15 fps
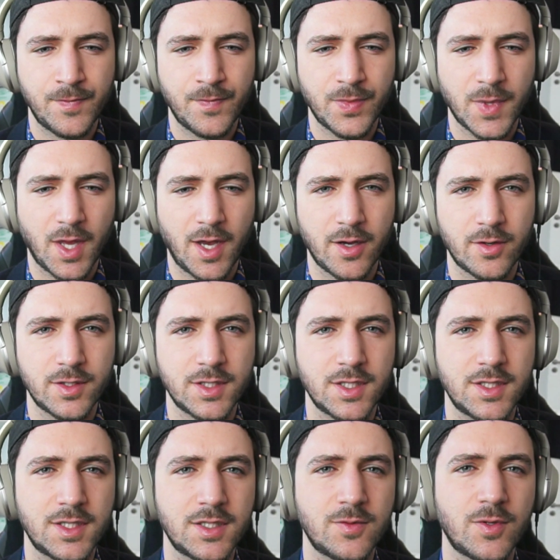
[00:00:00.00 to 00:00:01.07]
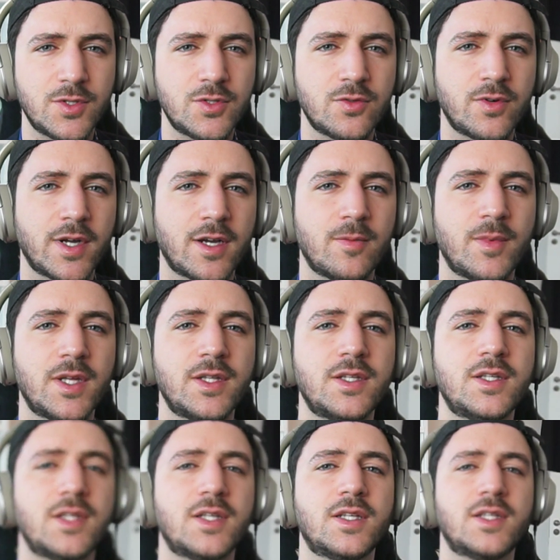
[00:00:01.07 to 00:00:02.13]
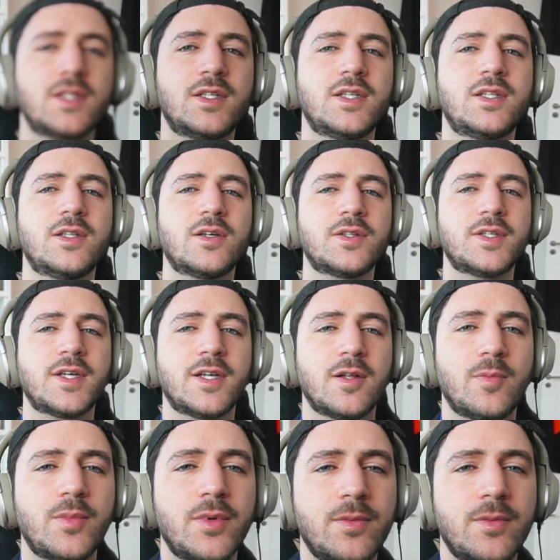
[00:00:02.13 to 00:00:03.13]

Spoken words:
I already did what you recommended and it did not help.